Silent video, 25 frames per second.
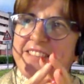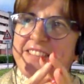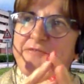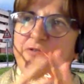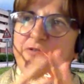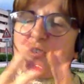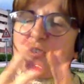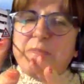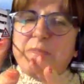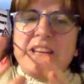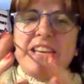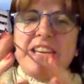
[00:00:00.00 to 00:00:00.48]

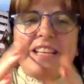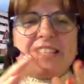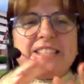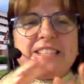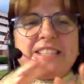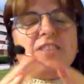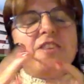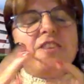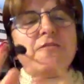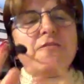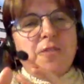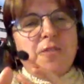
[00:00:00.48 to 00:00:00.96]
for me, it's
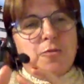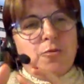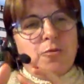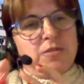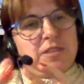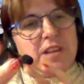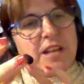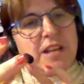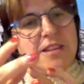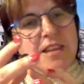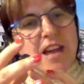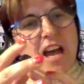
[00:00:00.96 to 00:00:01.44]
difficult
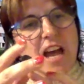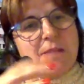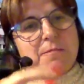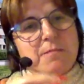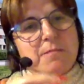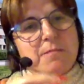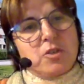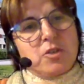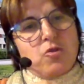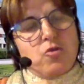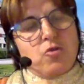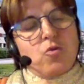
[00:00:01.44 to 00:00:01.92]

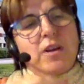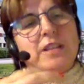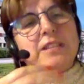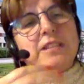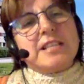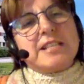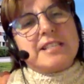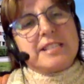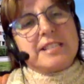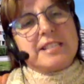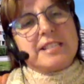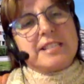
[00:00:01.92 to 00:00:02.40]
sometimes to
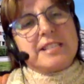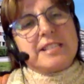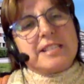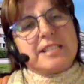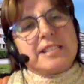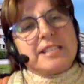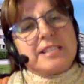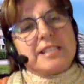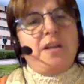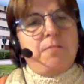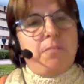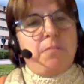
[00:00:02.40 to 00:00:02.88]
understand
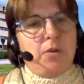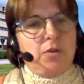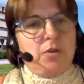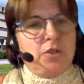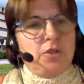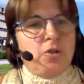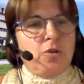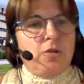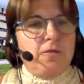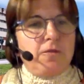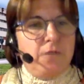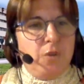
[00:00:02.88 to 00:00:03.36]
their point
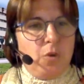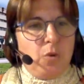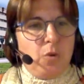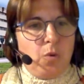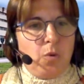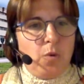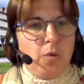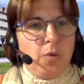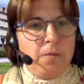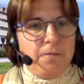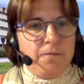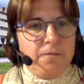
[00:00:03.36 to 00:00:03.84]
of
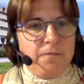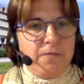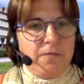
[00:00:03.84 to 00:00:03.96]
view